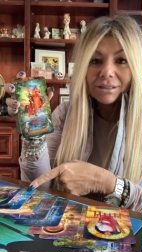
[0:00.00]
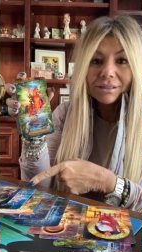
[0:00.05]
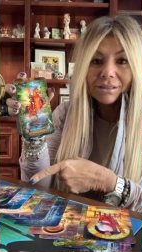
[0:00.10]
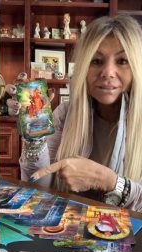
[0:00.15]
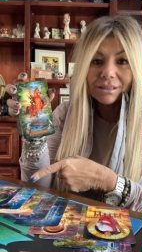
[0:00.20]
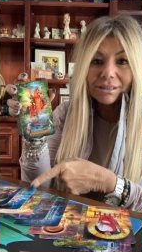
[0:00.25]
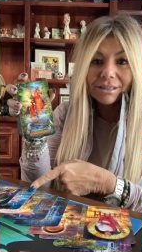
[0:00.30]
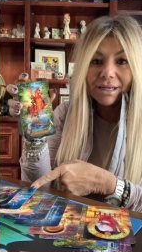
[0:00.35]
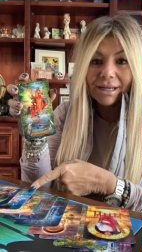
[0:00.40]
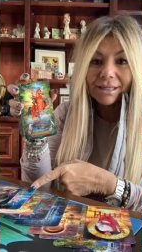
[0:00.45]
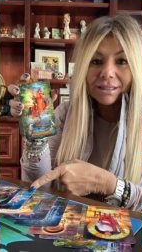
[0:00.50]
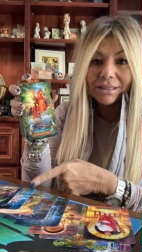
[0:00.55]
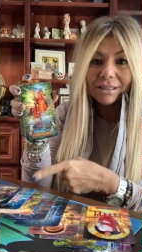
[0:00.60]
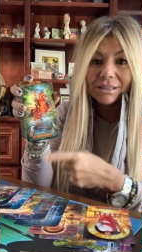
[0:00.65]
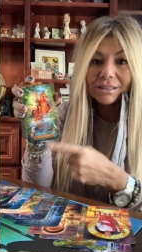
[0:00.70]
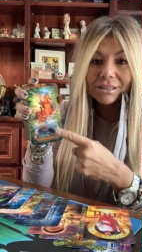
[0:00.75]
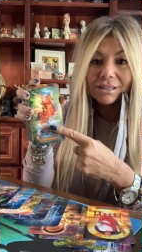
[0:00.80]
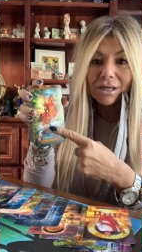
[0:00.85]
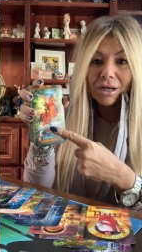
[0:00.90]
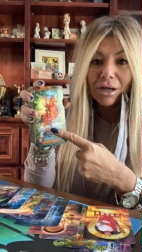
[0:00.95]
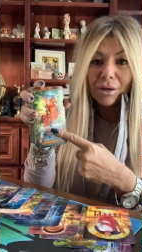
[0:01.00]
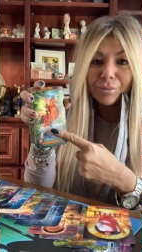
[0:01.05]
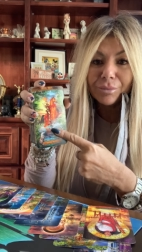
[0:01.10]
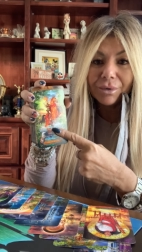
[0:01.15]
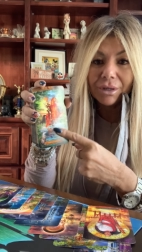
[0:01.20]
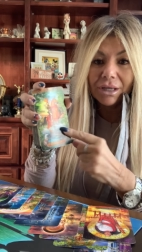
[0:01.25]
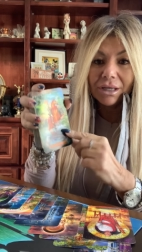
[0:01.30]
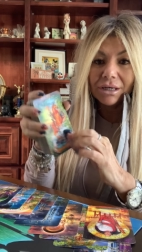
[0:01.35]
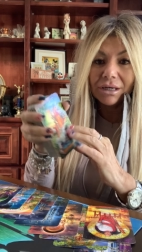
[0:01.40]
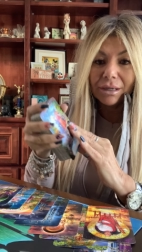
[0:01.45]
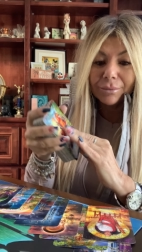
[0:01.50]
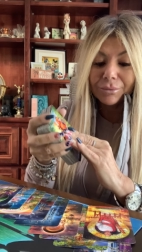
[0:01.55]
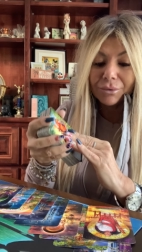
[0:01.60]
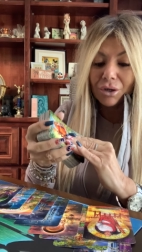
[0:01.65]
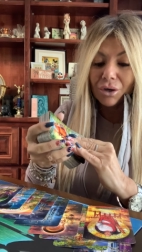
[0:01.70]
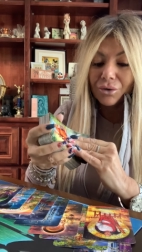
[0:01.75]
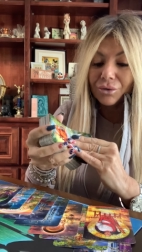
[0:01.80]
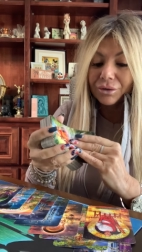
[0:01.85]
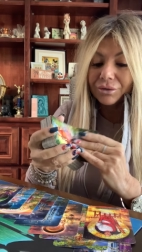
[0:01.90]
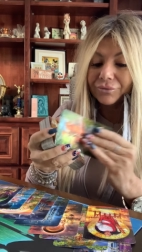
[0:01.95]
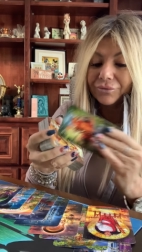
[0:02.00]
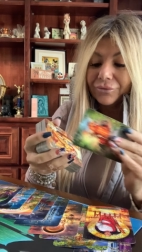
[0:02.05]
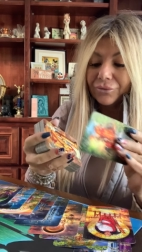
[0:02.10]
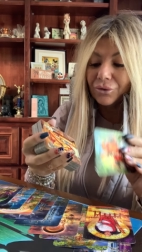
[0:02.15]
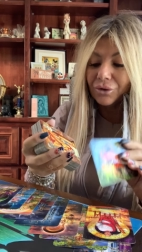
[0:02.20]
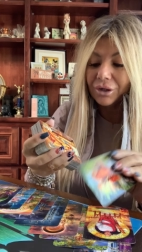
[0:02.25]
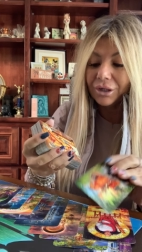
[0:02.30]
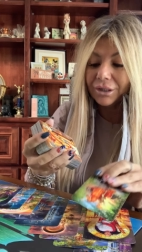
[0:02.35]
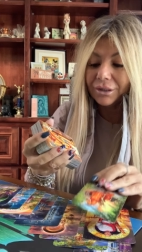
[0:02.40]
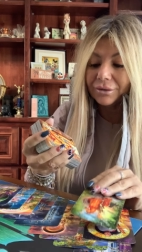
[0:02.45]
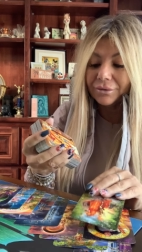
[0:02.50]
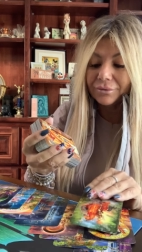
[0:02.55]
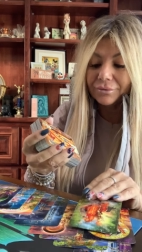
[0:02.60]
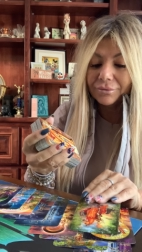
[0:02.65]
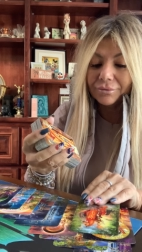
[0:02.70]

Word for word: to take this cup, and I'm going for it.